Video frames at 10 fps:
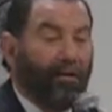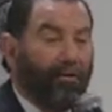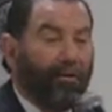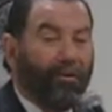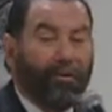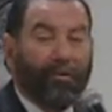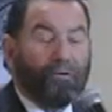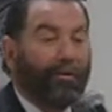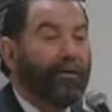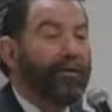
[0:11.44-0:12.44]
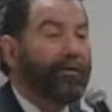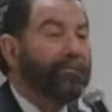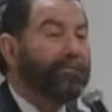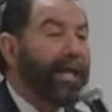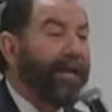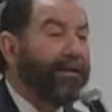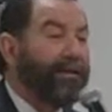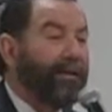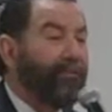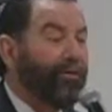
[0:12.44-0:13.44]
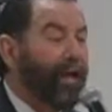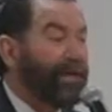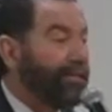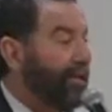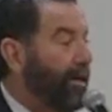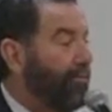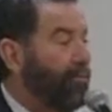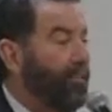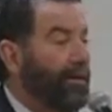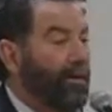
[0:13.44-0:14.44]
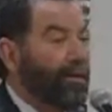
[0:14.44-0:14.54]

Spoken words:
or standing, if you'd like to come